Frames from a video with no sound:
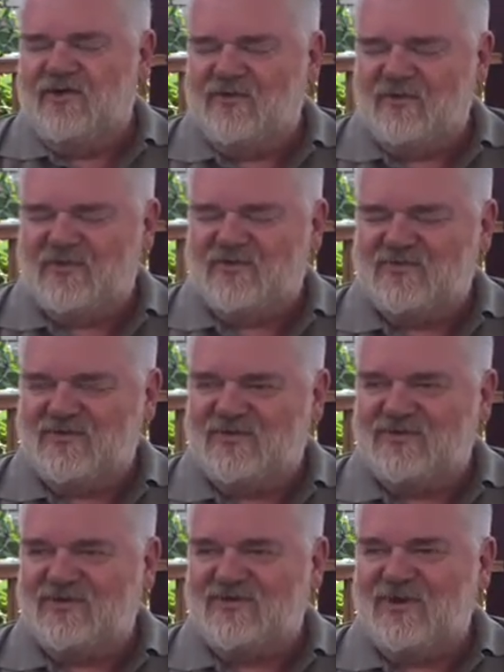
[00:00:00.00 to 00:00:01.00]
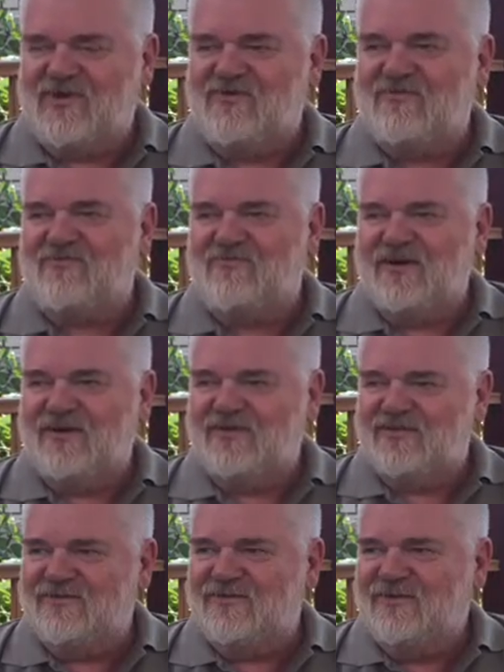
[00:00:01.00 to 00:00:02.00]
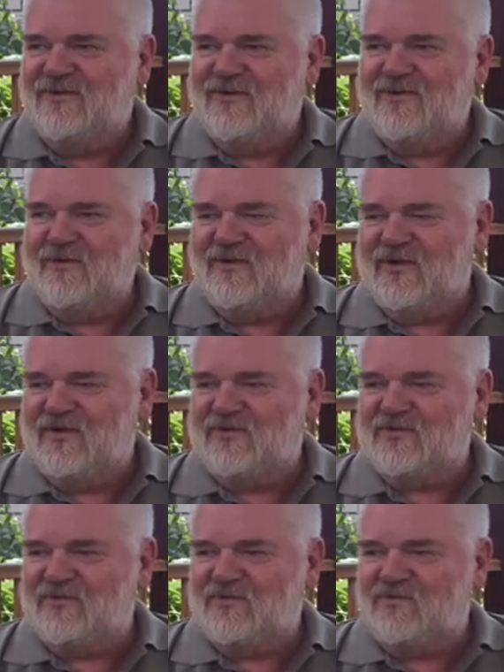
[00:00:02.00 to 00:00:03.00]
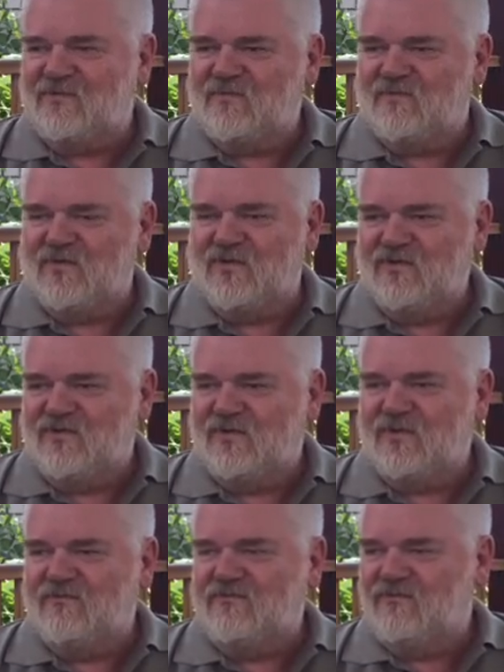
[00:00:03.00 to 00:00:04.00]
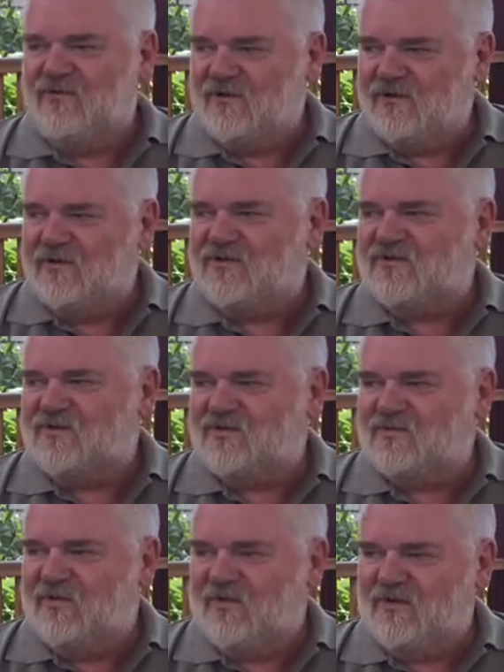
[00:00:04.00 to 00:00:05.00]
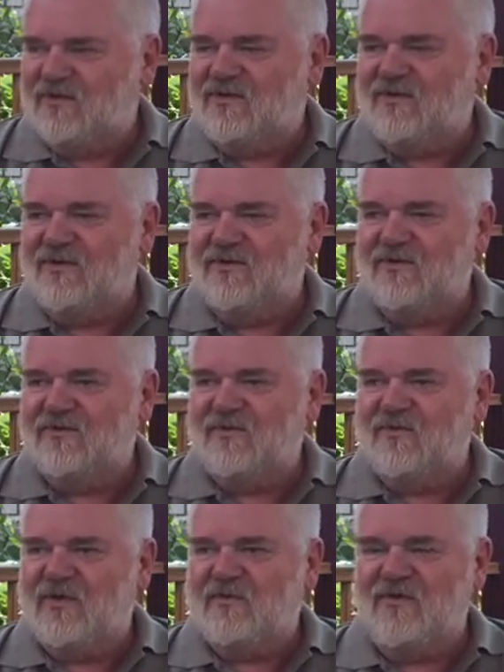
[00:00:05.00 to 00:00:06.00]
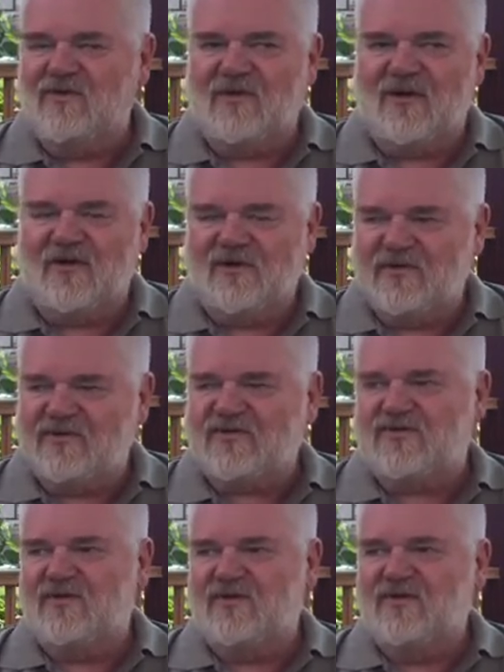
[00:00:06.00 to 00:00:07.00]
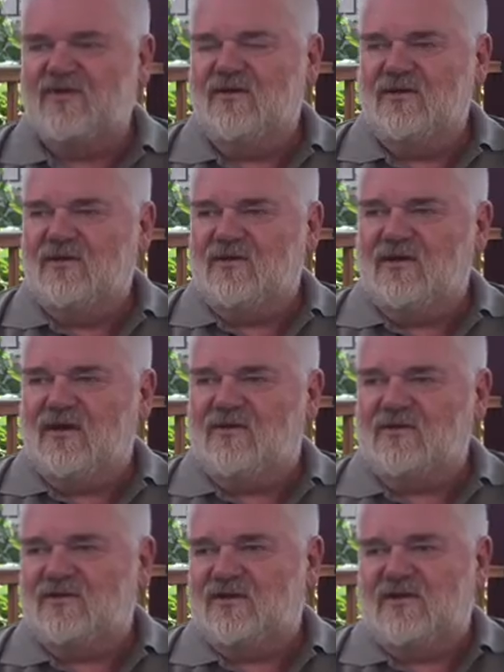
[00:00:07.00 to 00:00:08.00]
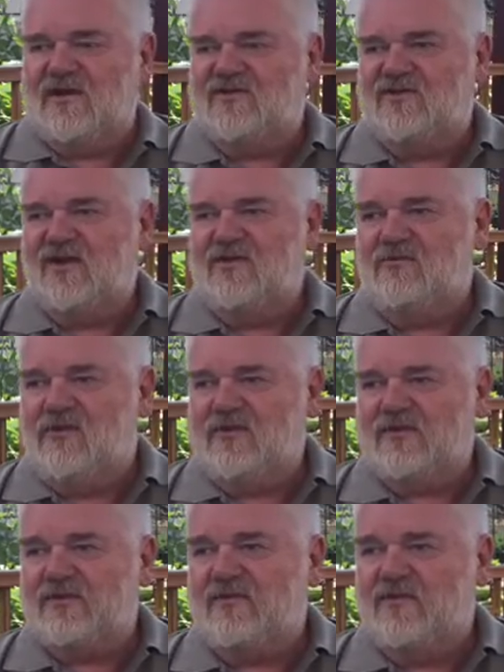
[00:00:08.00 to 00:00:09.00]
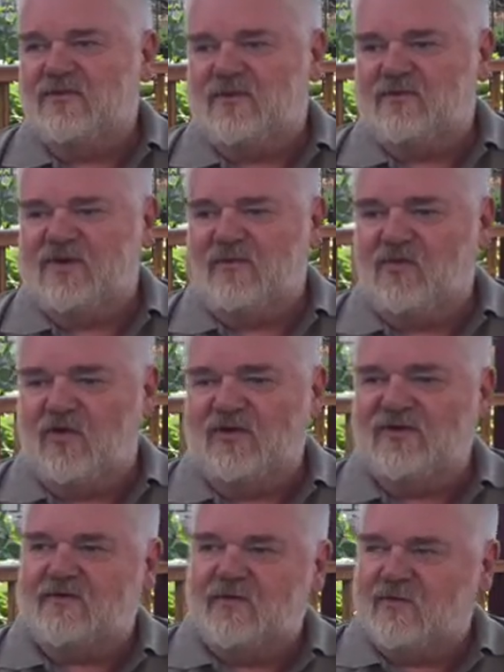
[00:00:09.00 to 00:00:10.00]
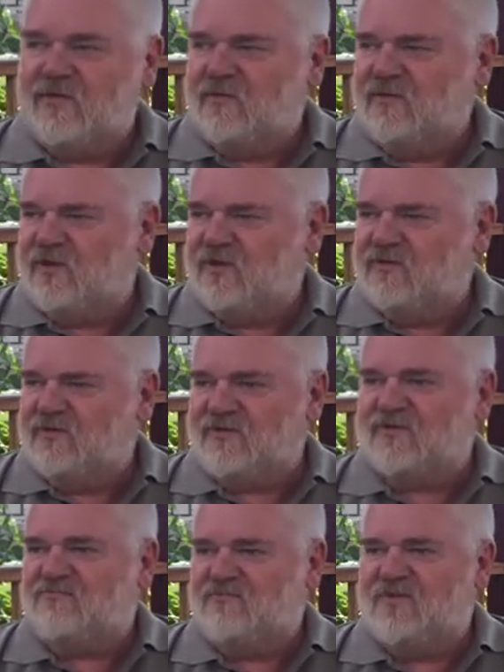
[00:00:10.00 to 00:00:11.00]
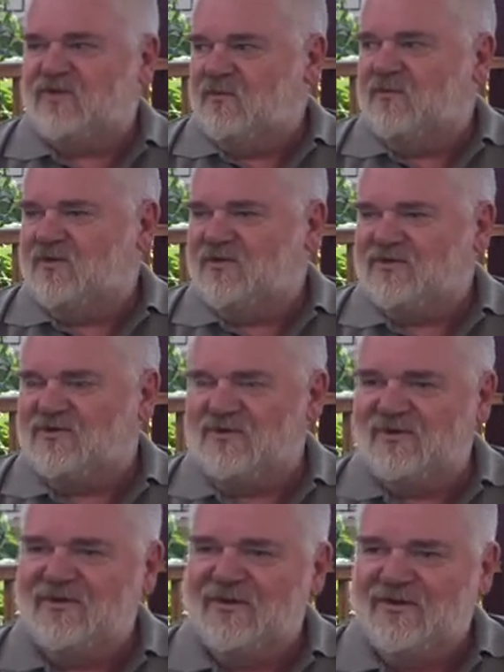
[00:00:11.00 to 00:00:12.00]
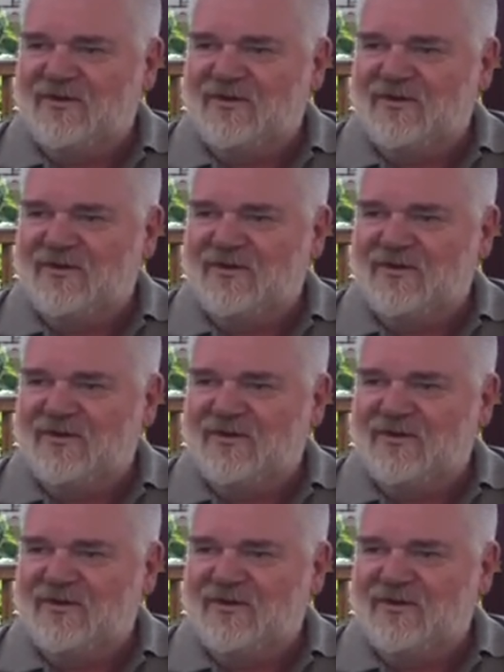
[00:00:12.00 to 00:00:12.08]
which was just horrendous. The place was putrid. It really smelled a lot. There were people lying in the street. As a 10-year-old, I was convinced there were dead bodies everywhere, but they were just sleeping in the street.